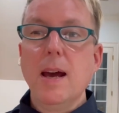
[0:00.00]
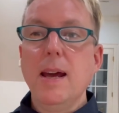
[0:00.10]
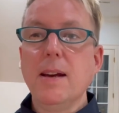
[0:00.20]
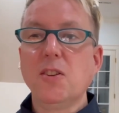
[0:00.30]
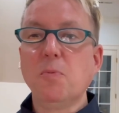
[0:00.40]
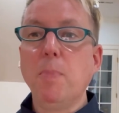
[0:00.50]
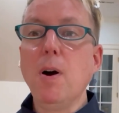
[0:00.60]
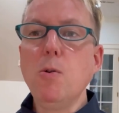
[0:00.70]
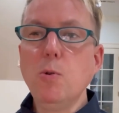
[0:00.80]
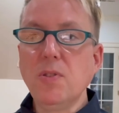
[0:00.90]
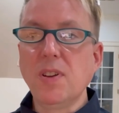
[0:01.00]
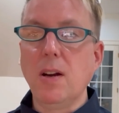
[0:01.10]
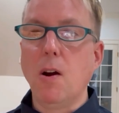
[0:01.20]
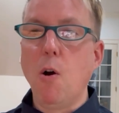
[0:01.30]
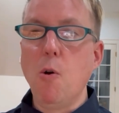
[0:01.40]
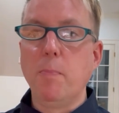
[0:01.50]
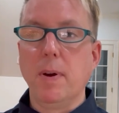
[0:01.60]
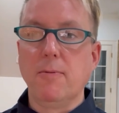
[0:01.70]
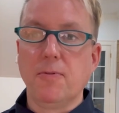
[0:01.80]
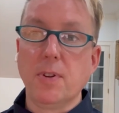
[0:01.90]
exposed and
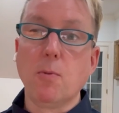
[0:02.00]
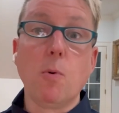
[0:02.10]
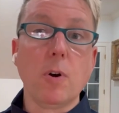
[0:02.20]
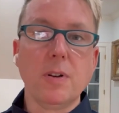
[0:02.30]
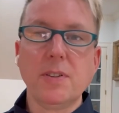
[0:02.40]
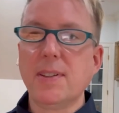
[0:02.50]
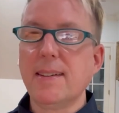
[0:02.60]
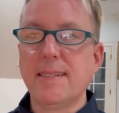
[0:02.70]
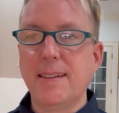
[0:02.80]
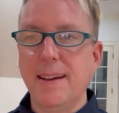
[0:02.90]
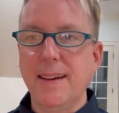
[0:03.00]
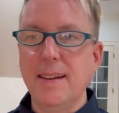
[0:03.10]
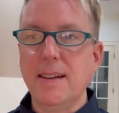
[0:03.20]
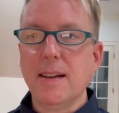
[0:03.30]
open for the world to see.